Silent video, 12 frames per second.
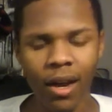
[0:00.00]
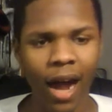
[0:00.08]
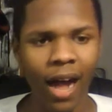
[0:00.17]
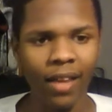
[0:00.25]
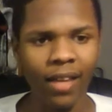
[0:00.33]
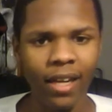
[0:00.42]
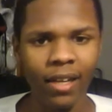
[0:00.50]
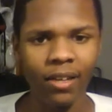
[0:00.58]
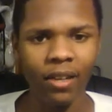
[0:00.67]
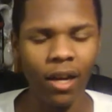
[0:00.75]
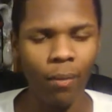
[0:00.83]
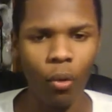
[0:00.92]
I think
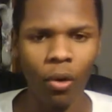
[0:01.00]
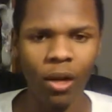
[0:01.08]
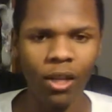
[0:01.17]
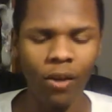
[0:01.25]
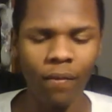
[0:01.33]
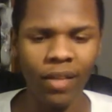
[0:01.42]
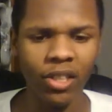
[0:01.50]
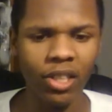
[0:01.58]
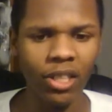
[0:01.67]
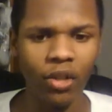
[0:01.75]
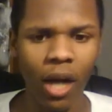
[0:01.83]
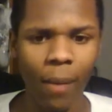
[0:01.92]
Portland gonna
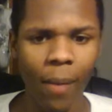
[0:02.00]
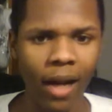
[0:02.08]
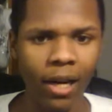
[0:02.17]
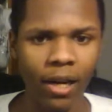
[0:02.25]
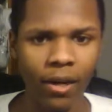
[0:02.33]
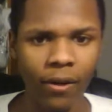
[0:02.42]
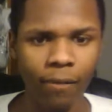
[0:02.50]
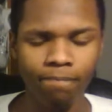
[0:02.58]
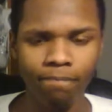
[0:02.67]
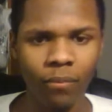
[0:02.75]
eventually drop out of there.